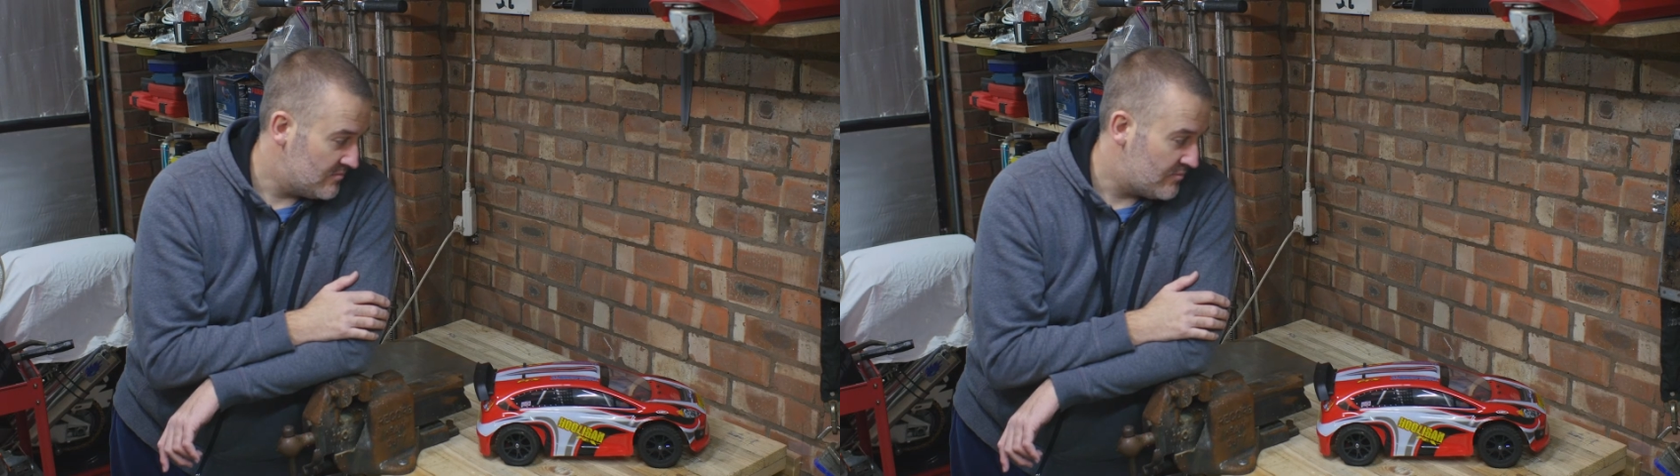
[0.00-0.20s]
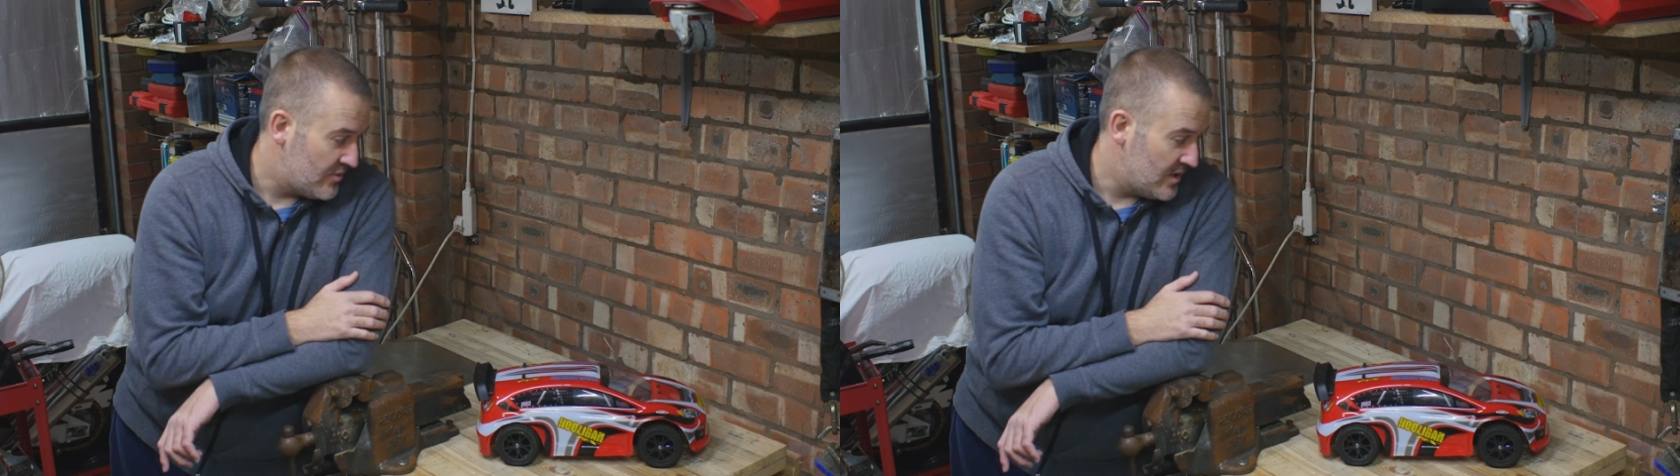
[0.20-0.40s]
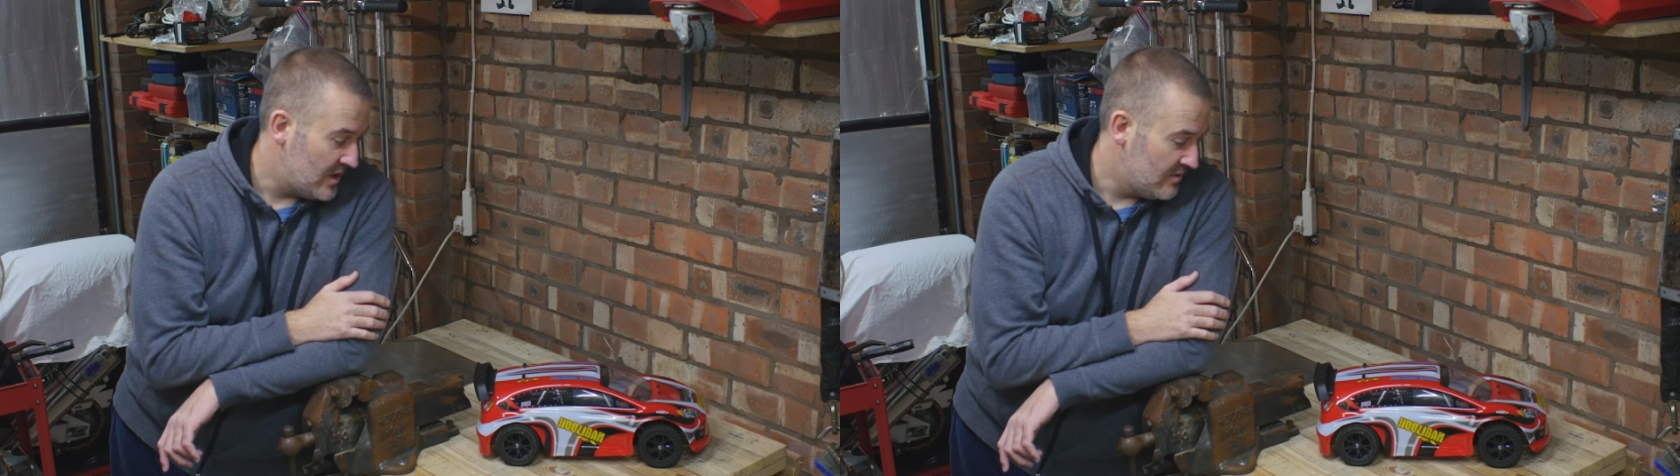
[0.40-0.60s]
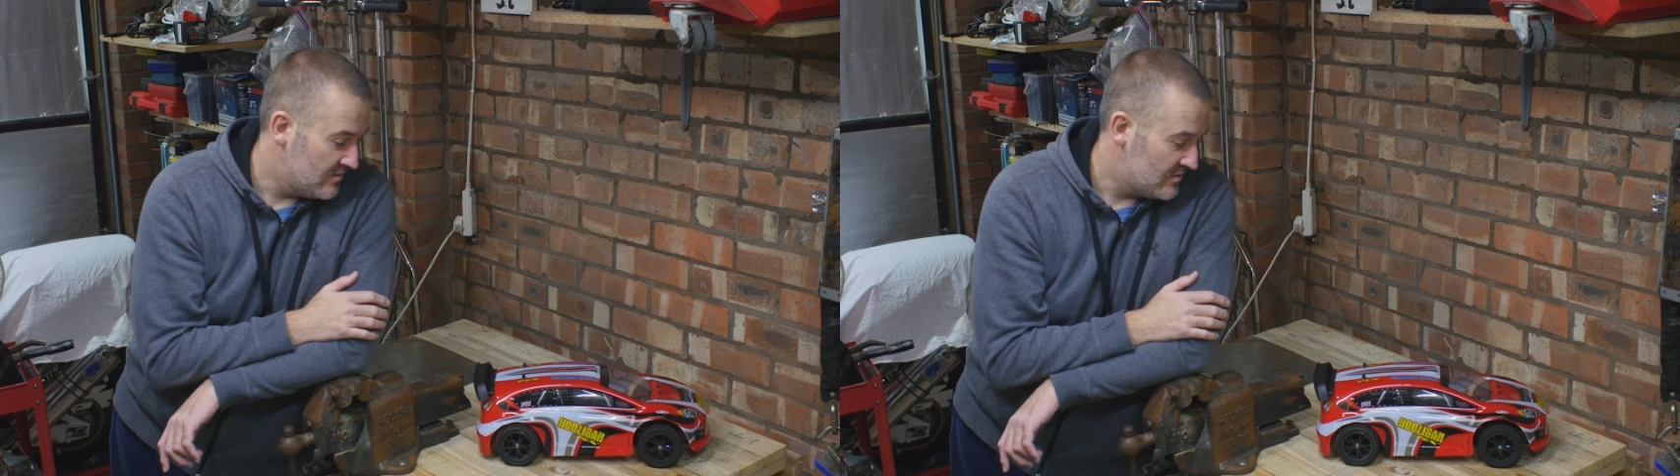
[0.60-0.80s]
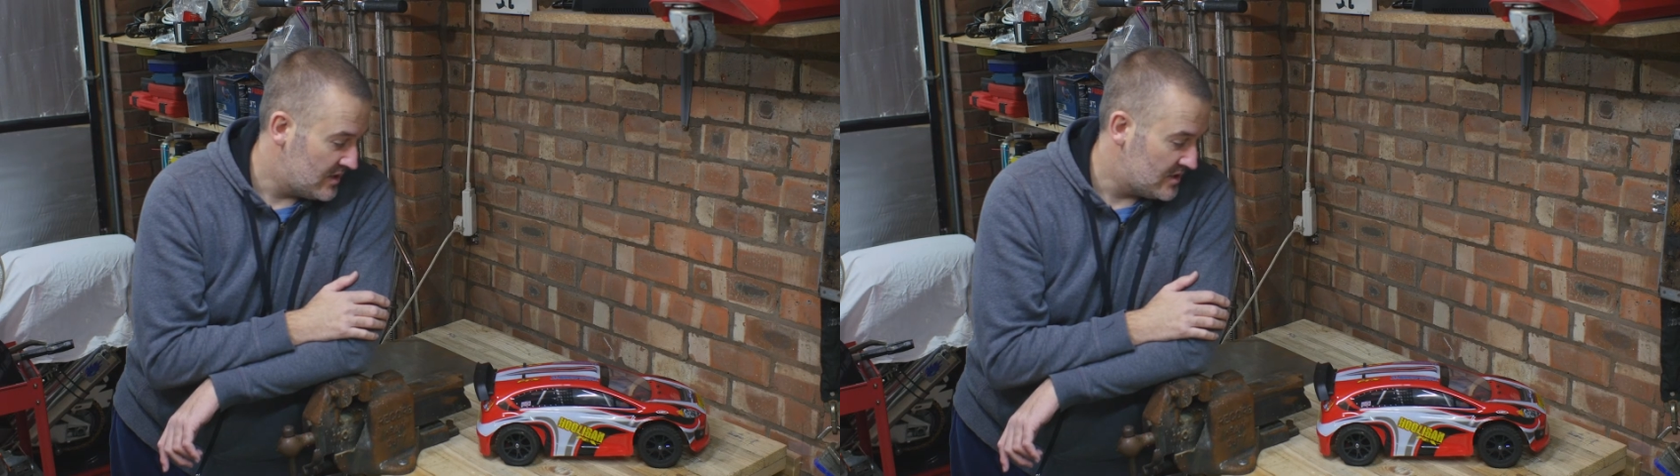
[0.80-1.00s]
pretty
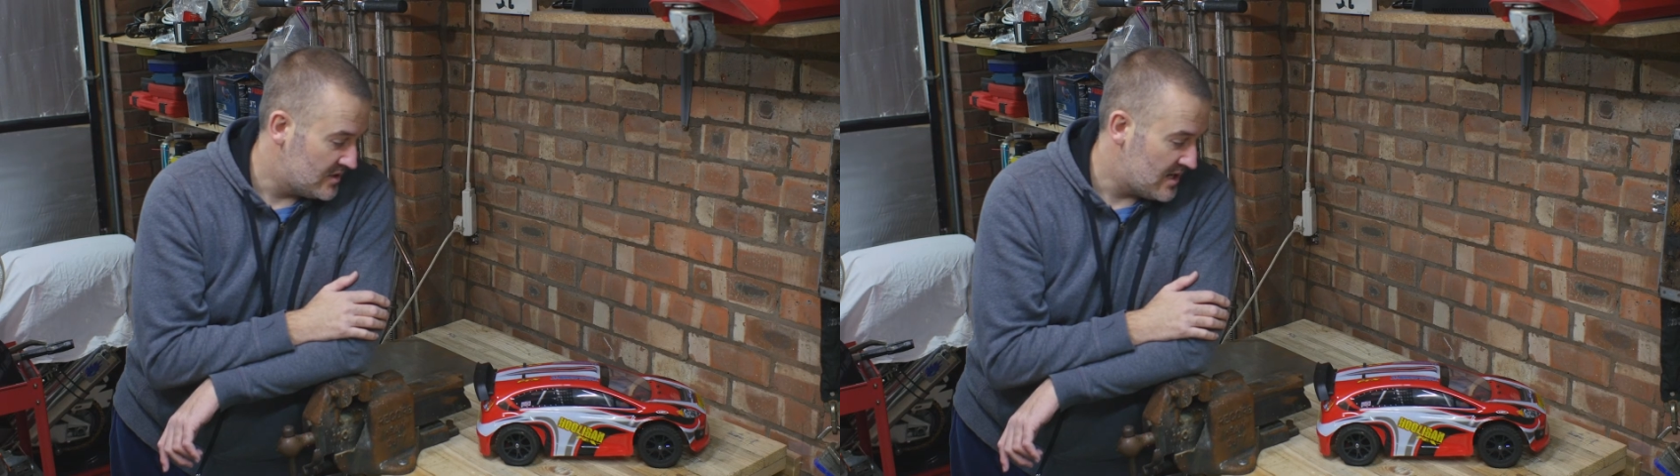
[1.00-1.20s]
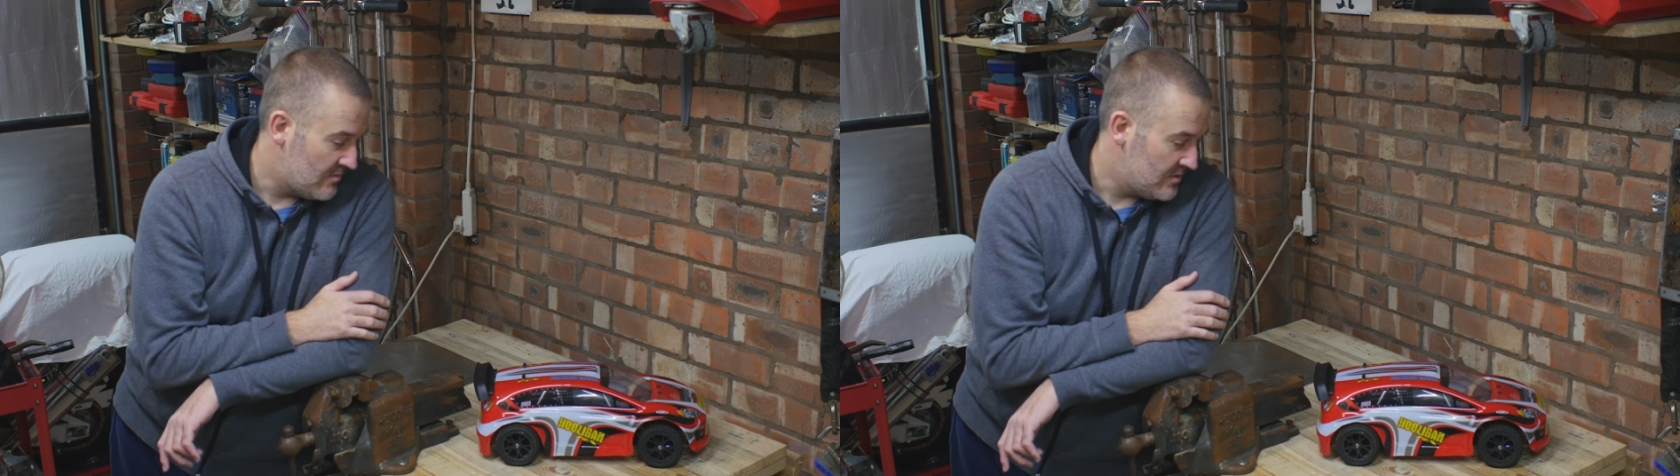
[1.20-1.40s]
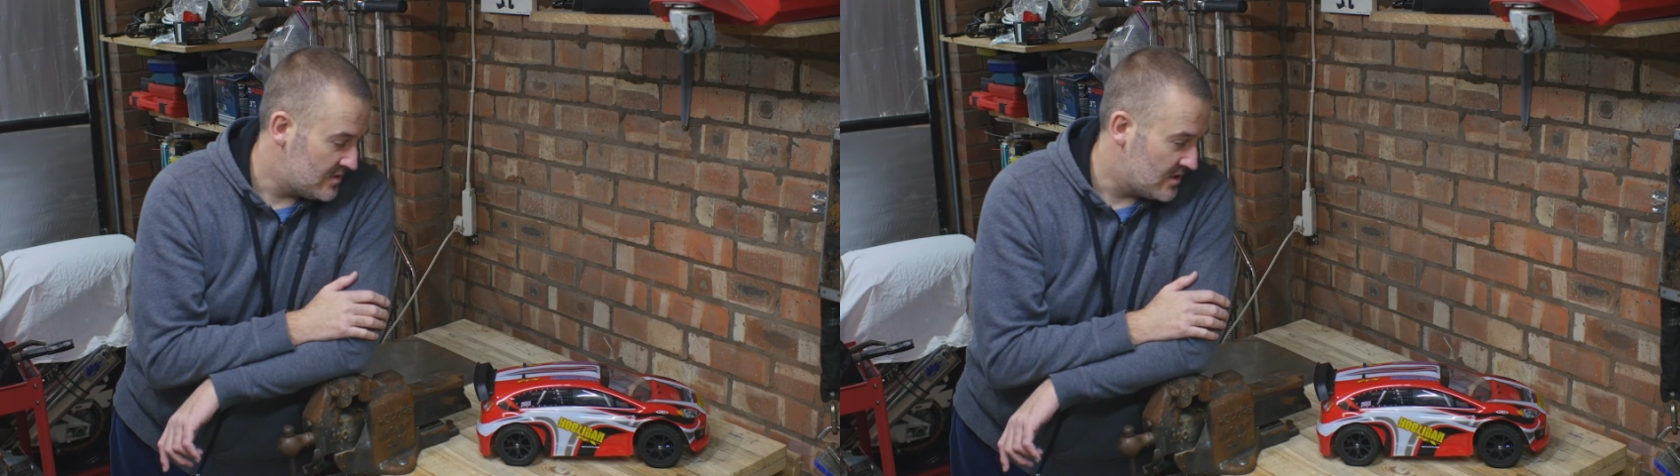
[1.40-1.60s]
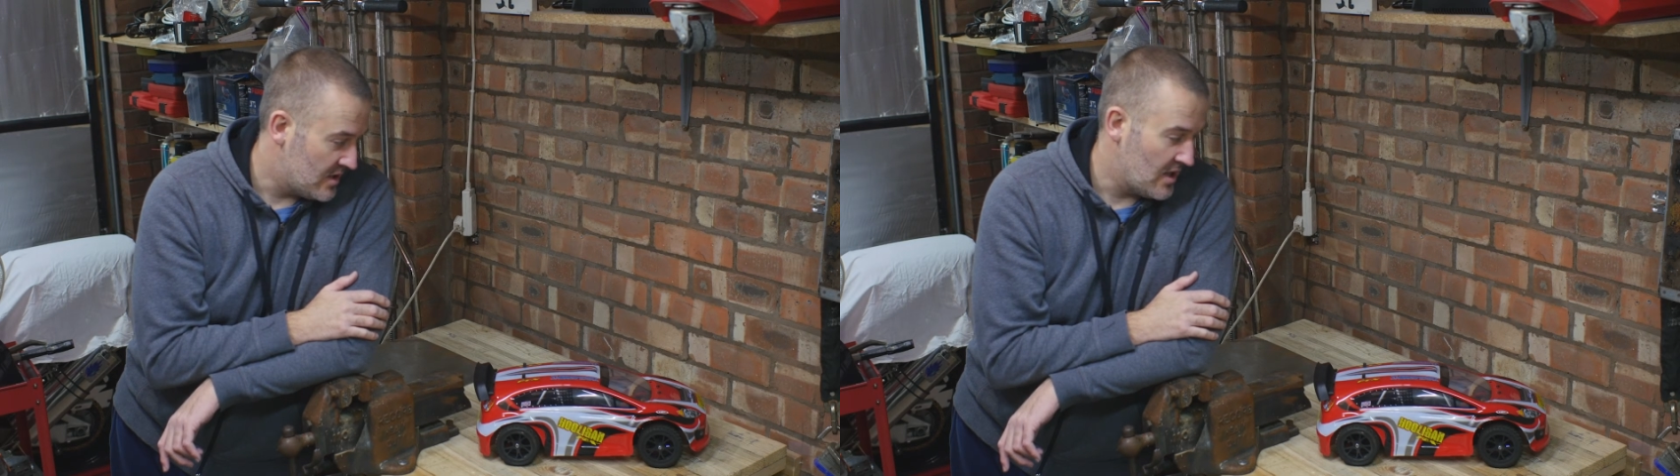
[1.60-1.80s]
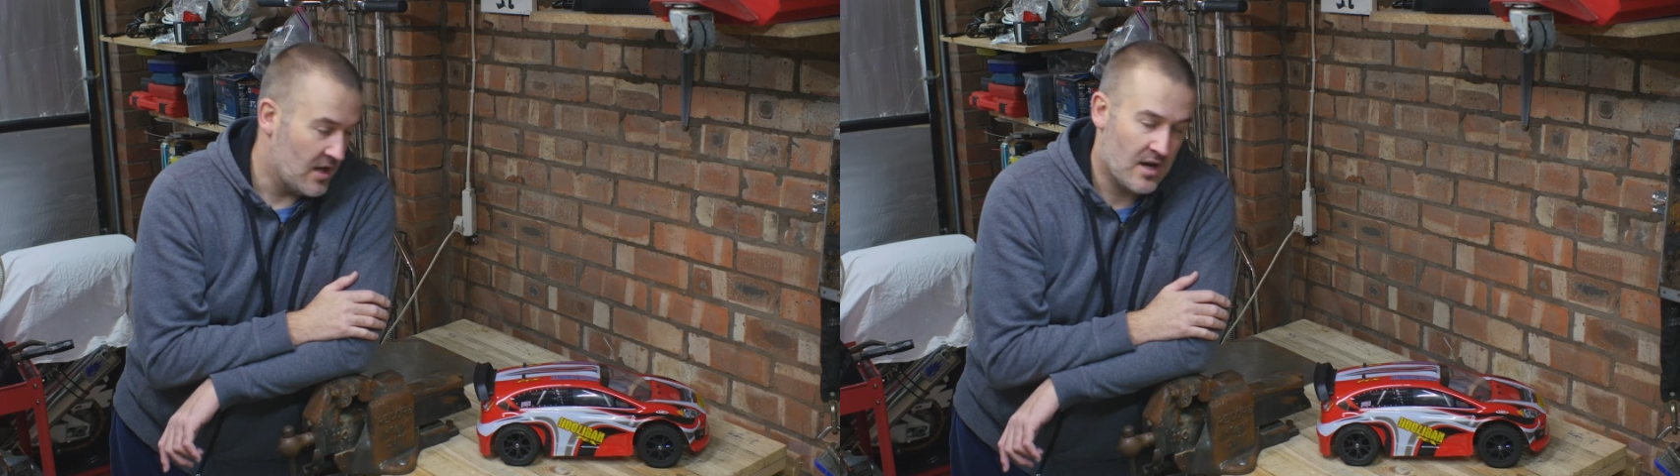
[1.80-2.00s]
decent damage to the
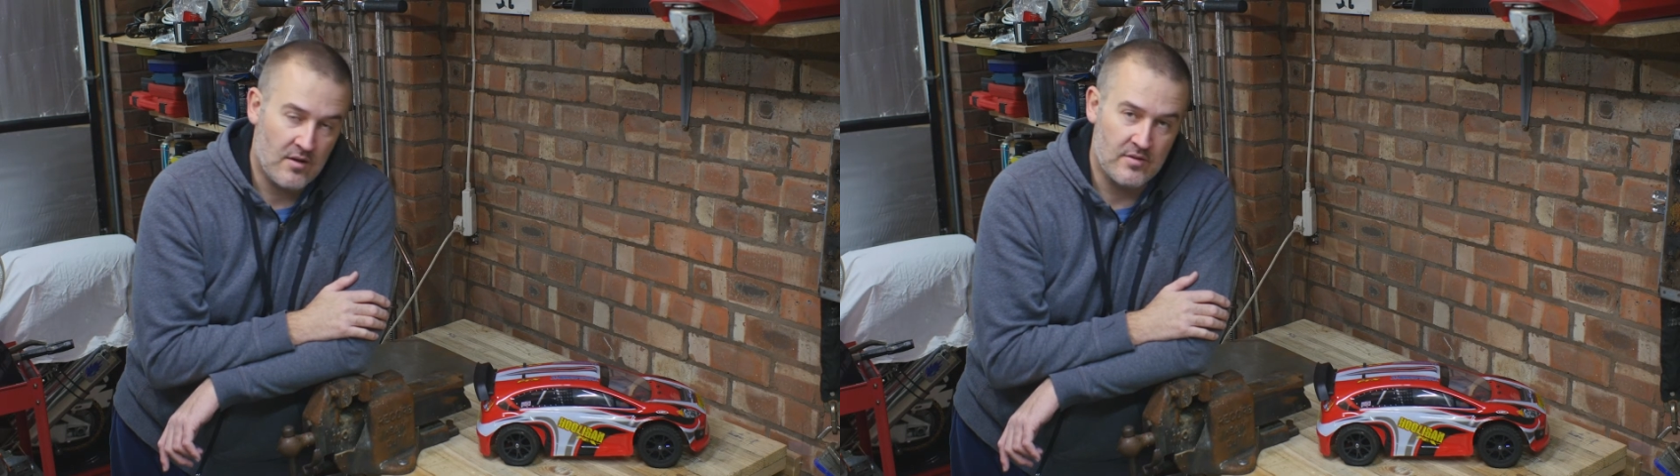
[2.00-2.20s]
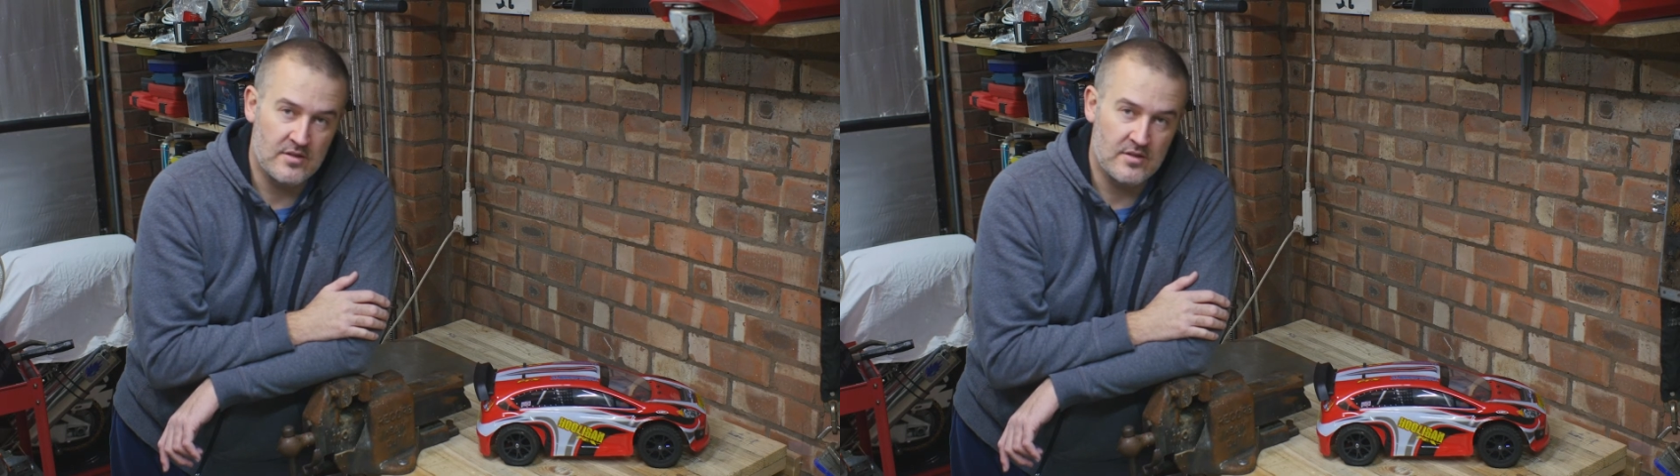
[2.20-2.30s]
car.